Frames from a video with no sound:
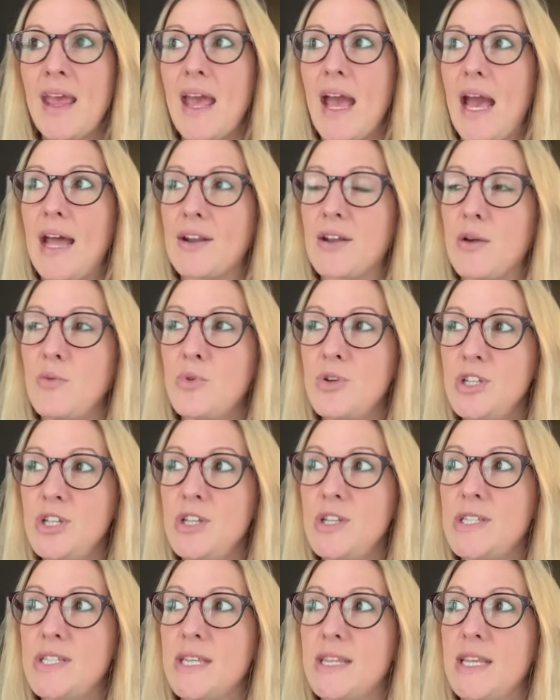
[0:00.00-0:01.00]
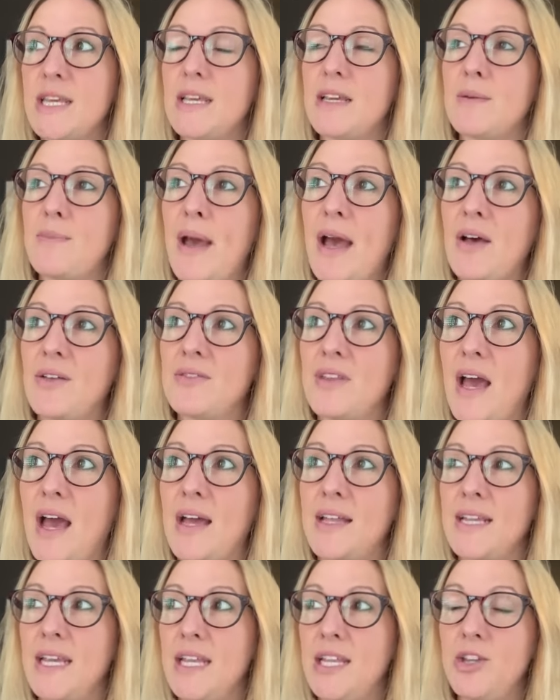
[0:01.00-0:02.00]
And I want you to think about
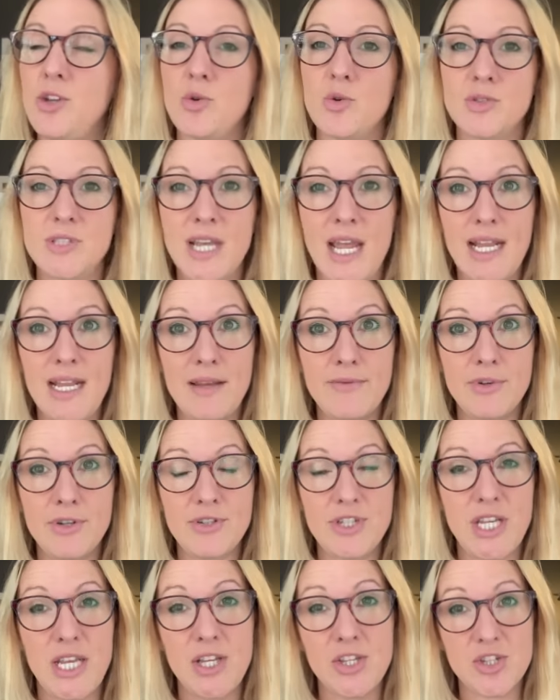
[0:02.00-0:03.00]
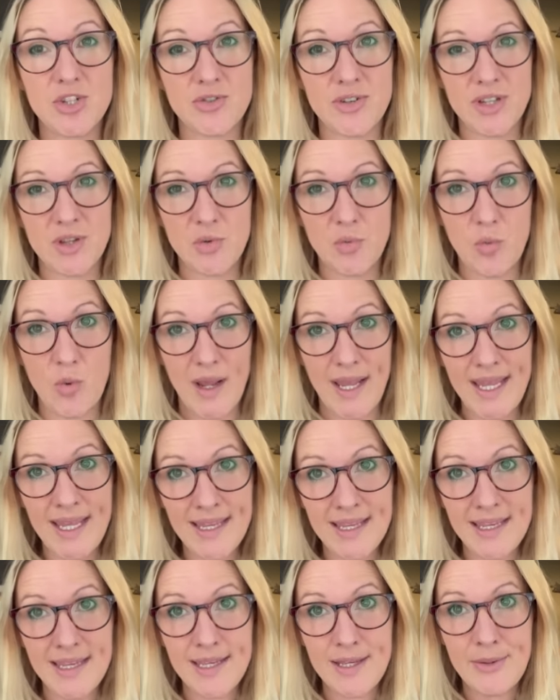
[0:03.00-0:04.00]
that in your daily routine during the
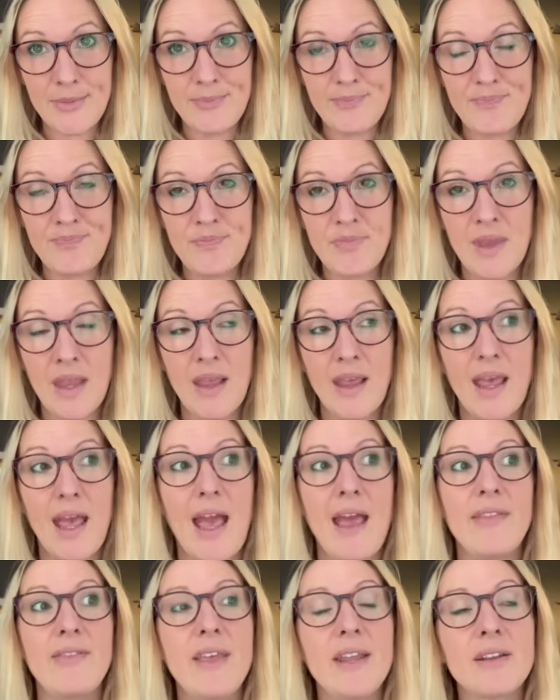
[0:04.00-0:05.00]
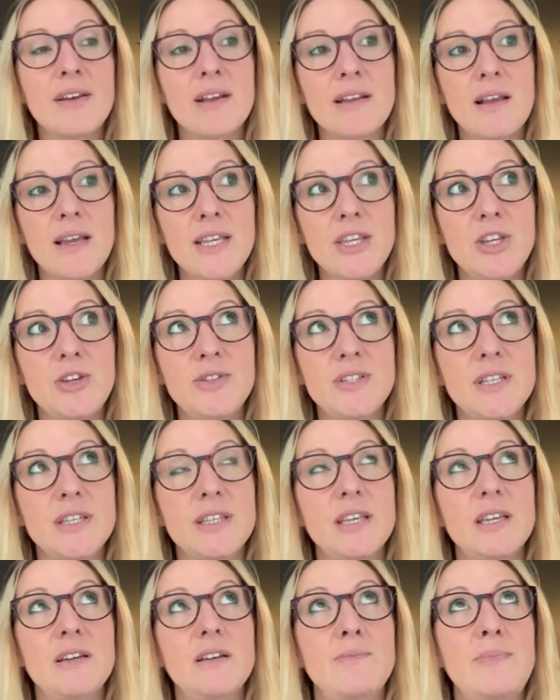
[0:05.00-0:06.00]
week. And then I'd like you to
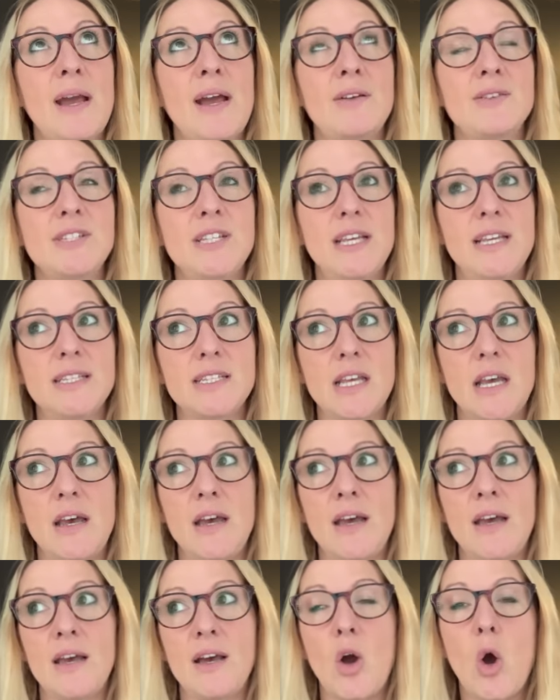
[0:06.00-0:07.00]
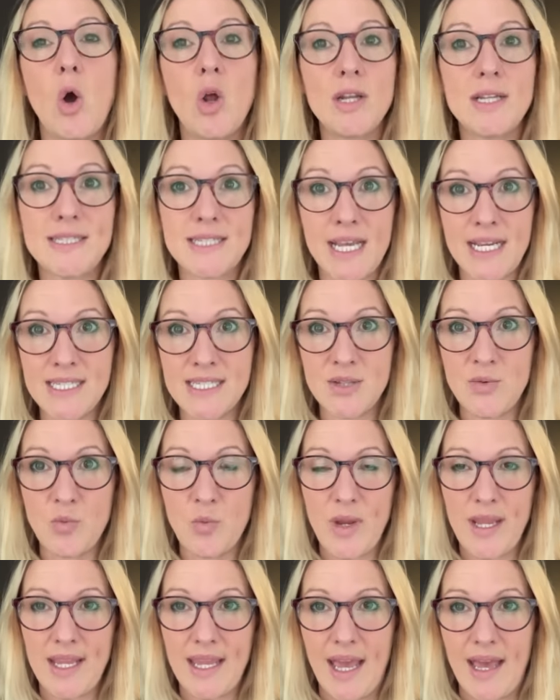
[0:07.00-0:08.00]
think about it holidays and
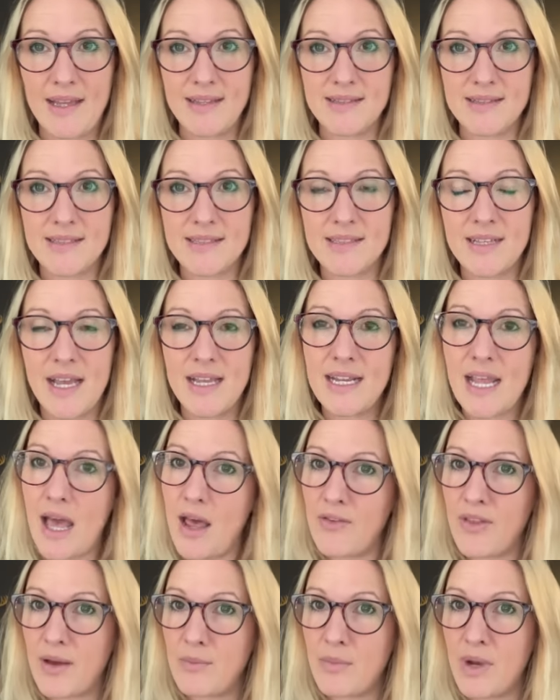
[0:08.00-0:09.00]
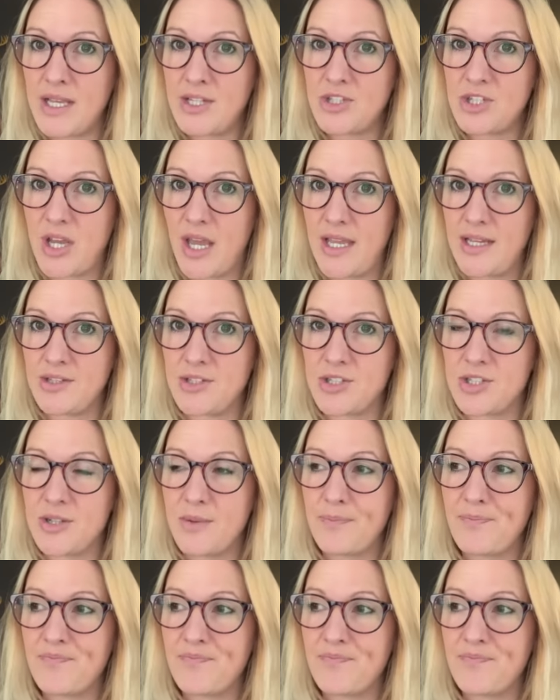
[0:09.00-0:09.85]
weekends and how that might change.